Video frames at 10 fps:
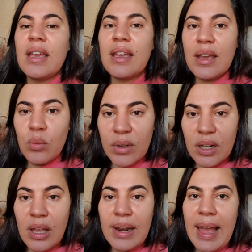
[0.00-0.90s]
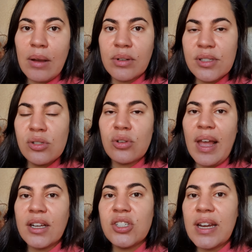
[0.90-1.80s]
it will allow us to
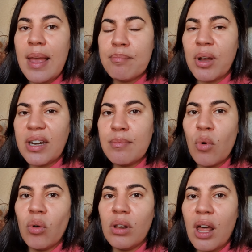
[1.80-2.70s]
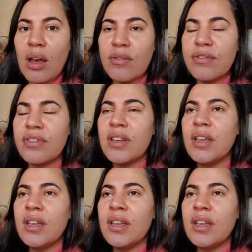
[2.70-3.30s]
actually embody more love